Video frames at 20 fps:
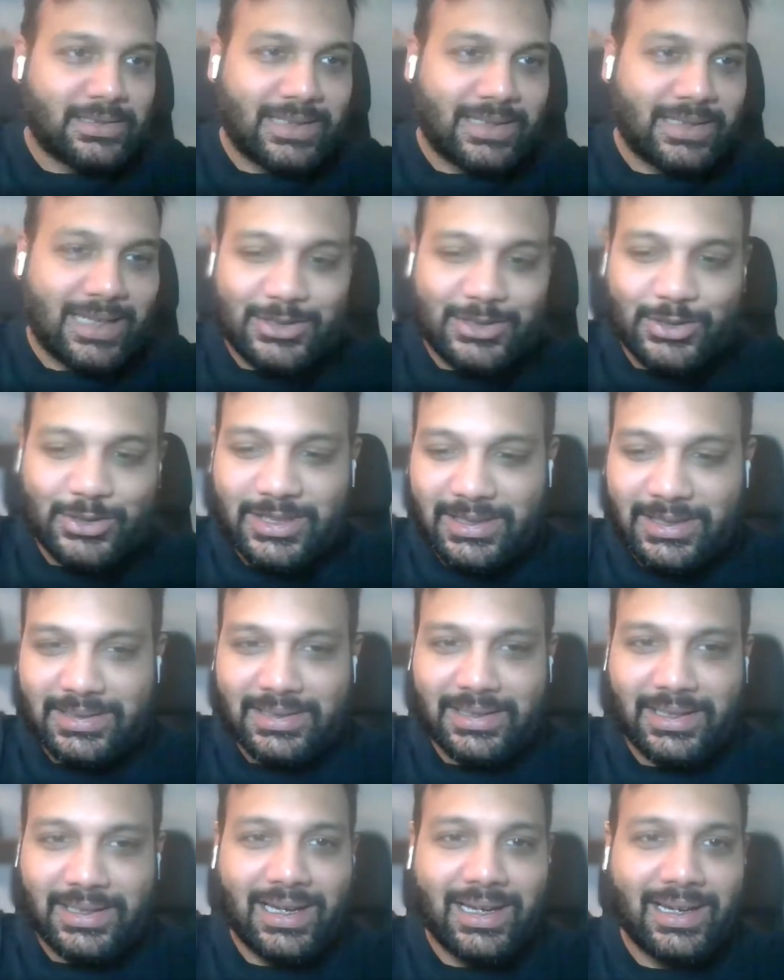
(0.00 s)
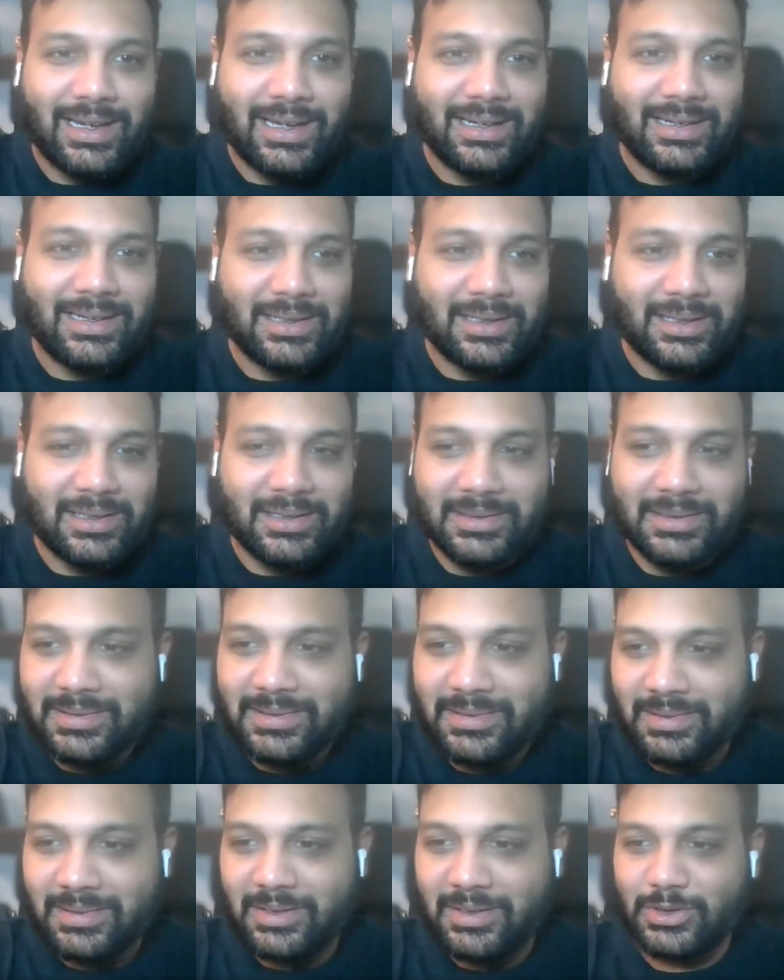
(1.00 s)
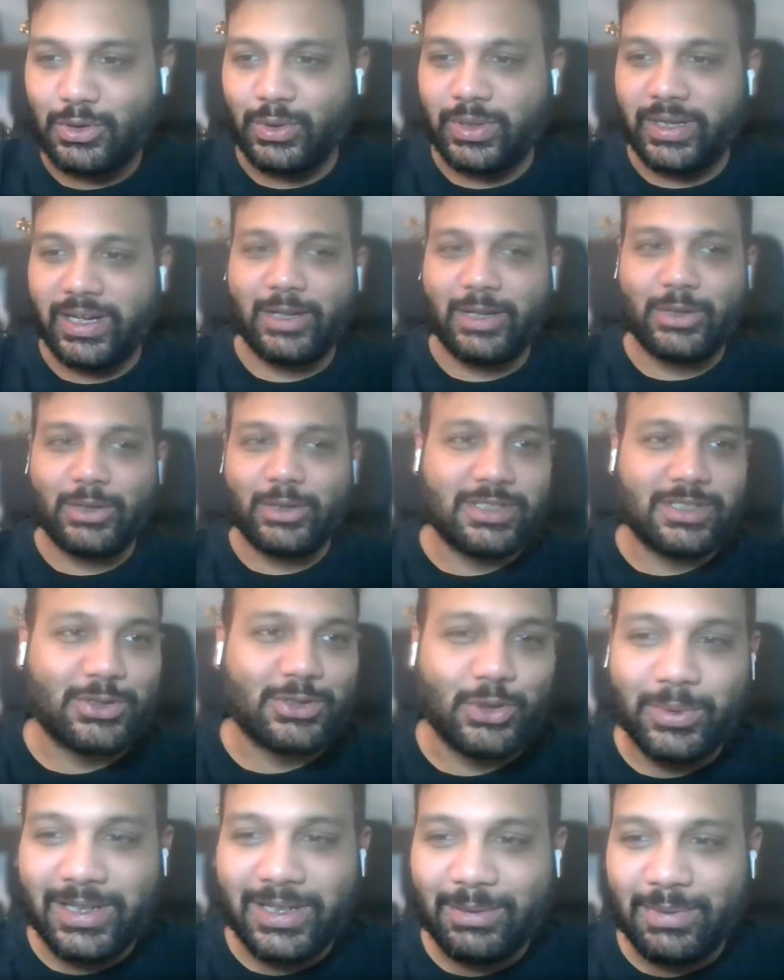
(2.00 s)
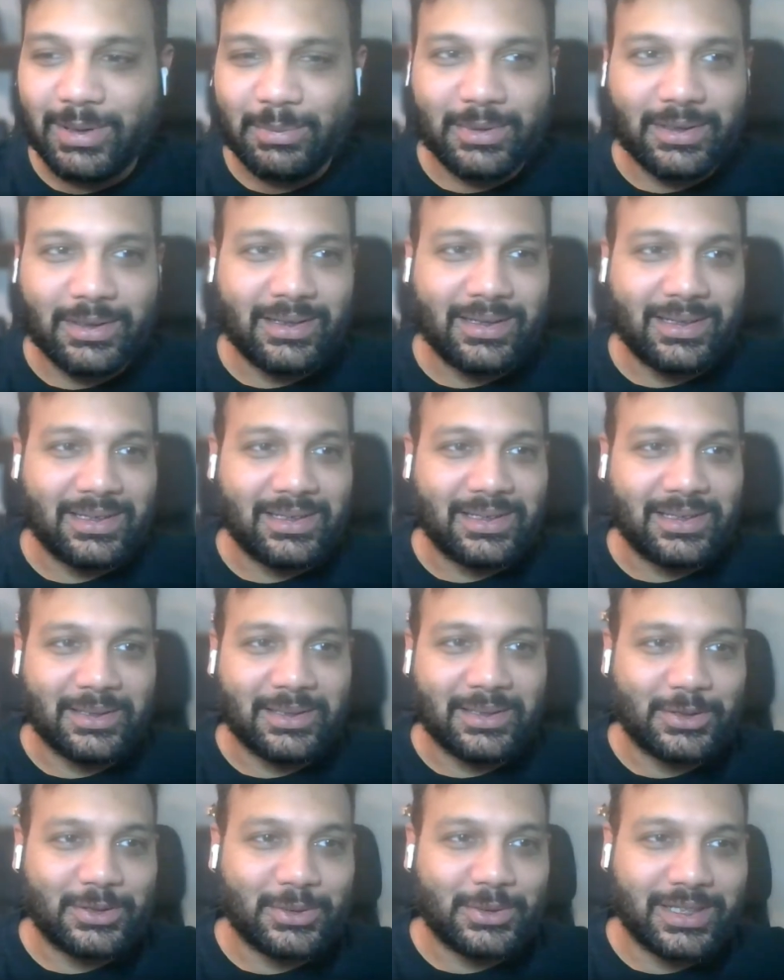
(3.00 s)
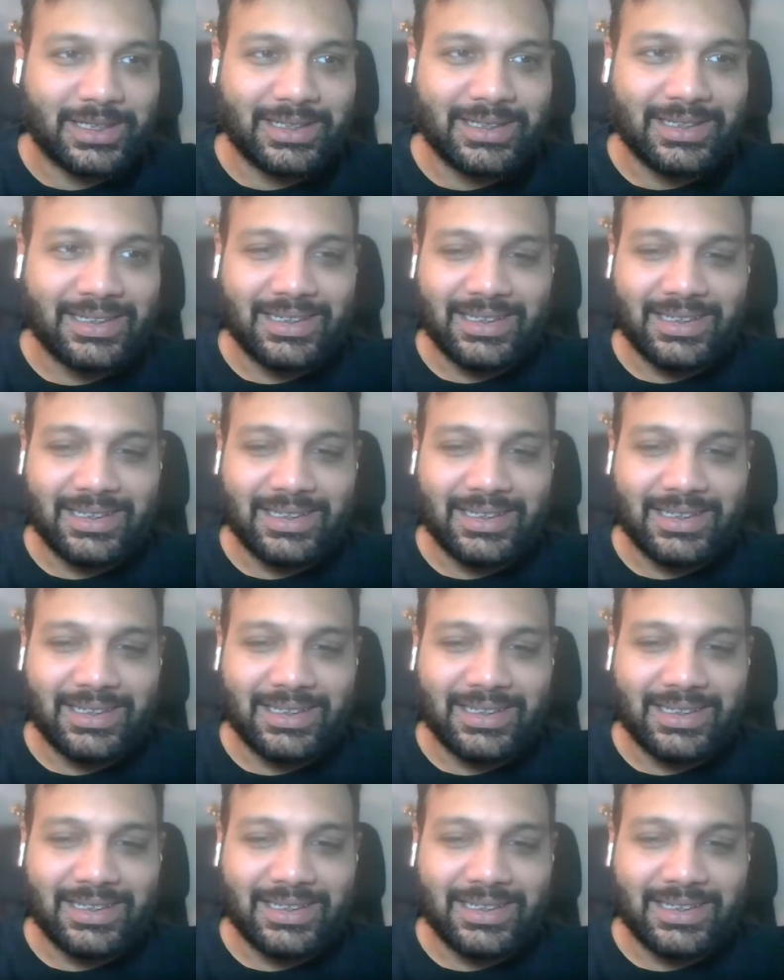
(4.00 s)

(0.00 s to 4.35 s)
Sujith, and so great to see so many people here today.